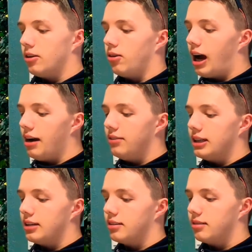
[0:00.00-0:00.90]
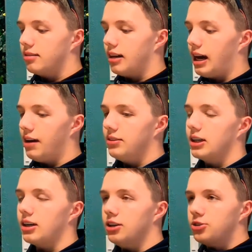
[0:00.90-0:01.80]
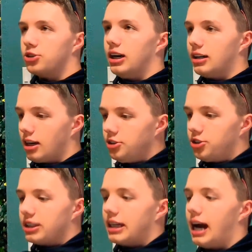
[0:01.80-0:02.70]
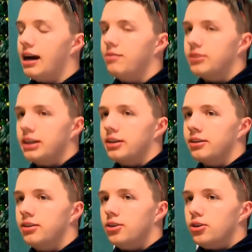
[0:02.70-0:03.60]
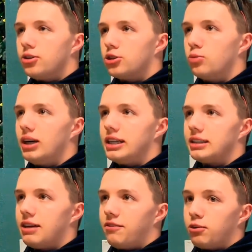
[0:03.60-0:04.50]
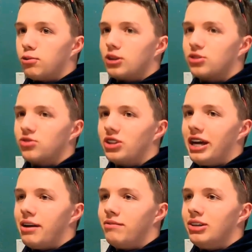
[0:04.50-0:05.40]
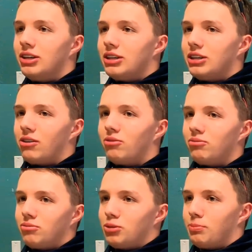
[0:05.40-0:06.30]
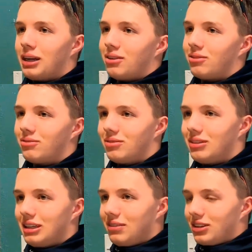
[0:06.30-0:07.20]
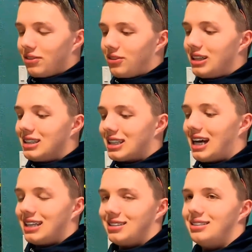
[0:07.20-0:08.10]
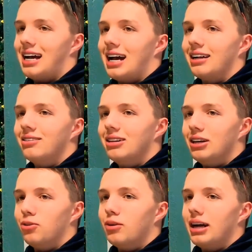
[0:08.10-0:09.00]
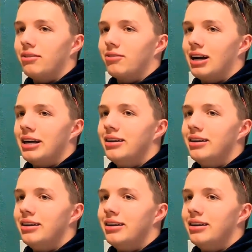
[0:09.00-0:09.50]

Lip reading: having a country can have their ways if it works for them. No matter, even if it is kind of sad in a way, right?